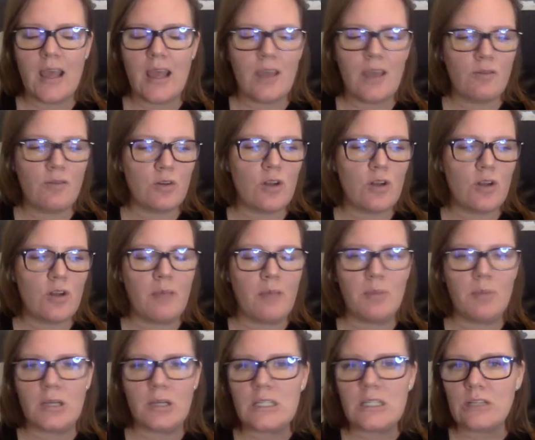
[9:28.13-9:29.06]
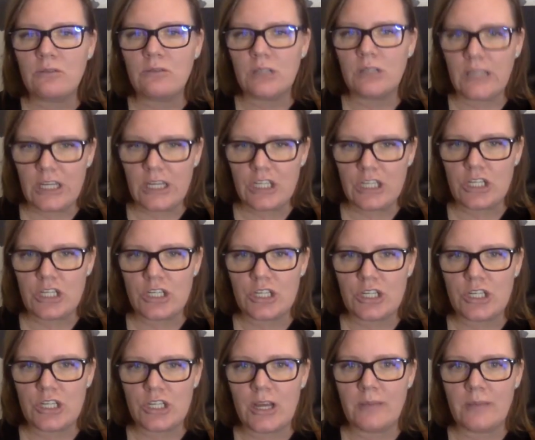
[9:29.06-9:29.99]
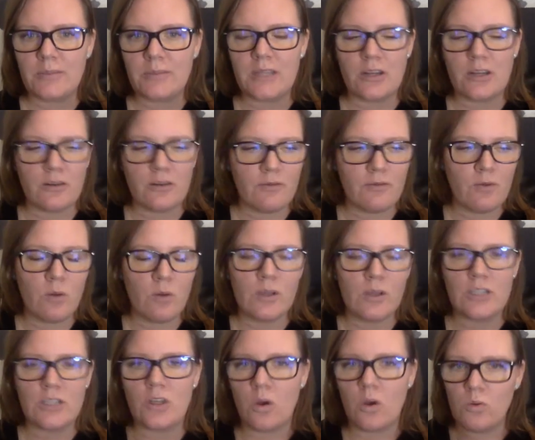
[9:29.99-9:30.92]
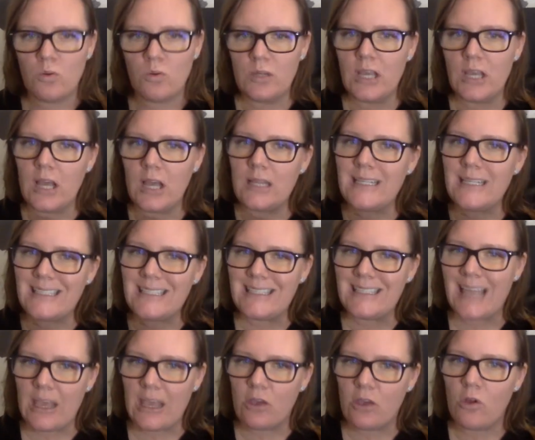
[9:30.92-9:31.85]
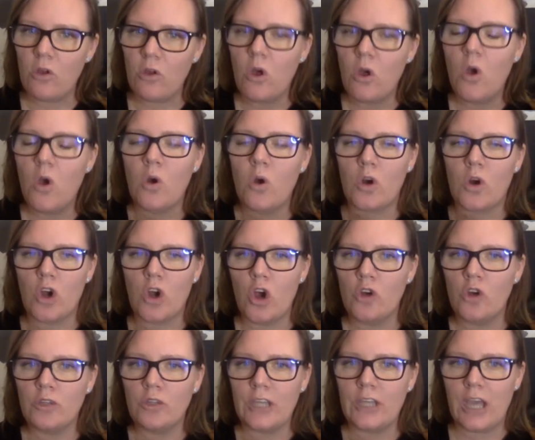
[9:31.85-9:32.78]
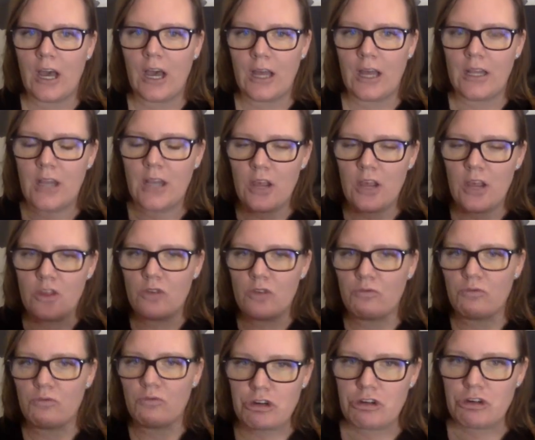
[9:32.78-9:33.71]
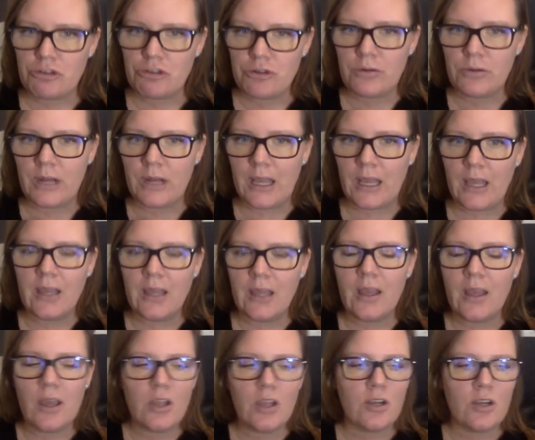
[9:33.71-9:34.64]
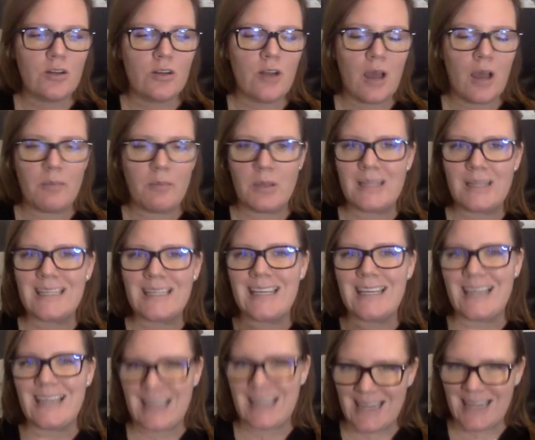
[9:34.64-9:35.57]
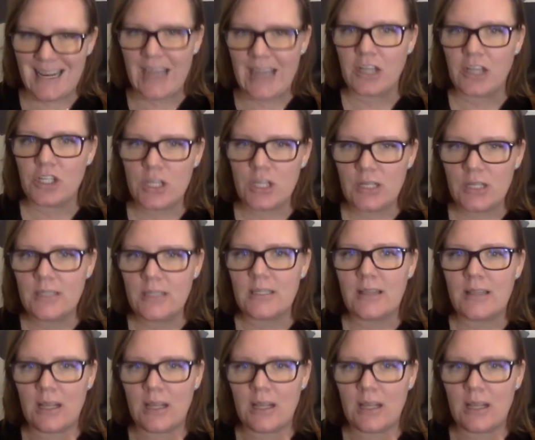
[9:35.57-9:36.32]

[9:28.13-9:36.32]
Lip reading: if you're not building relationships and you're focused only on the sale or only on the recruiting, you're not building connections.